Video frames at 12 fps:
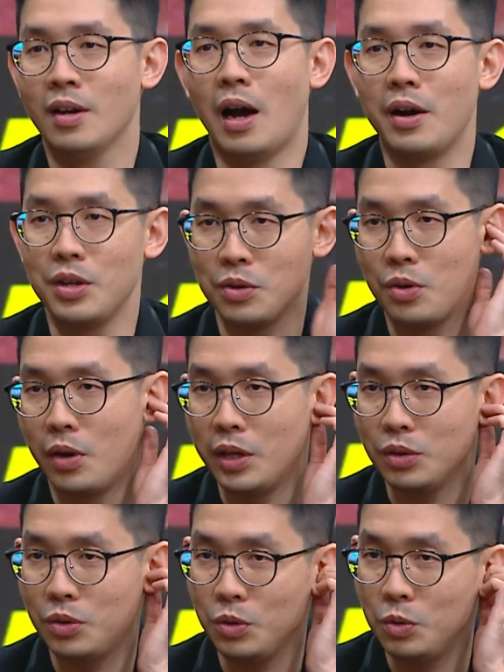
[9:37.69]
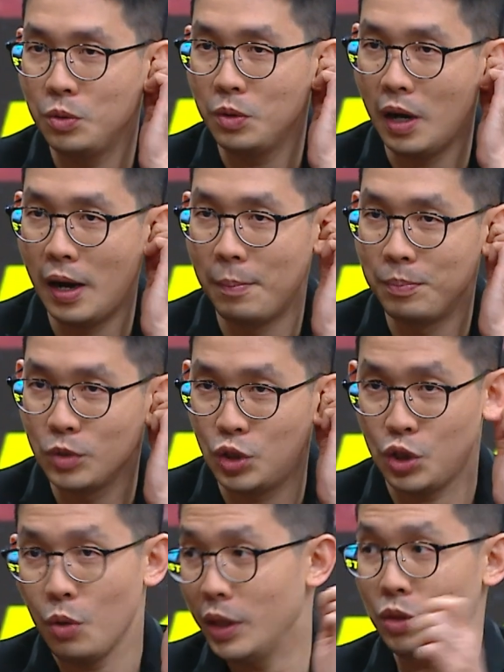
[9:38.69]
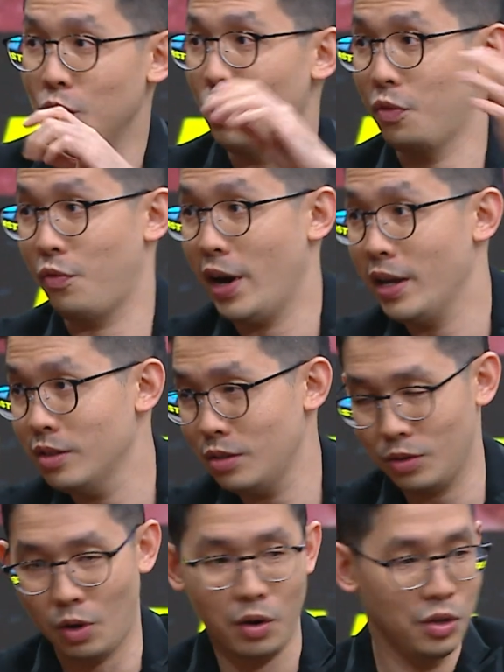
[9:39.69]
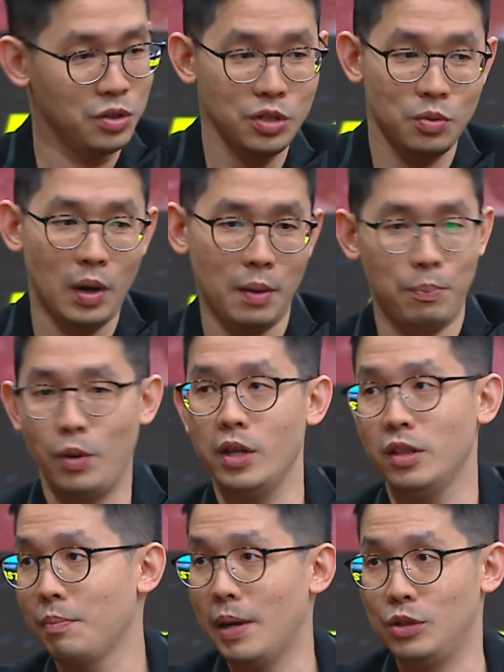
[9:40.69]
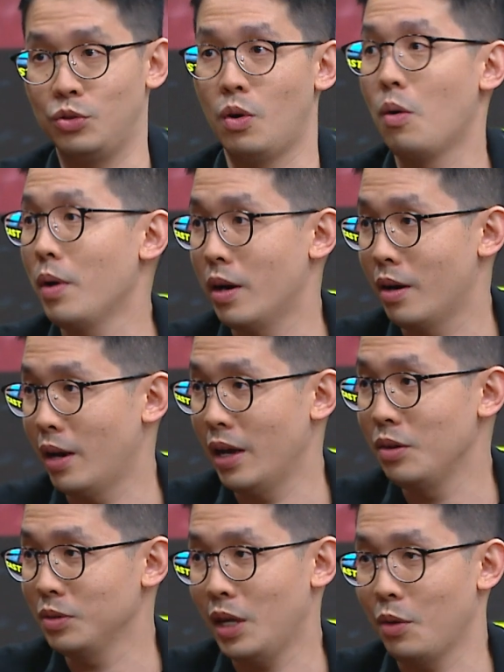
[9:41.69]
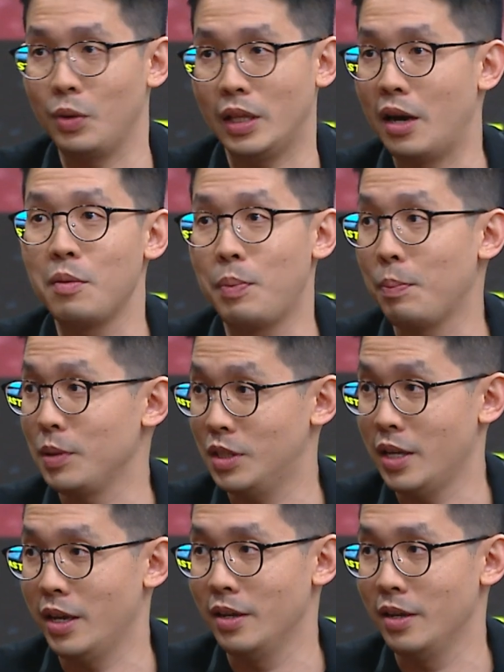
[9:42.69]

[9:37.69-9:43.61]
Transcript: Are you going to show it to your friends? Or you just want to put it in my drawer? I don't care what other people say.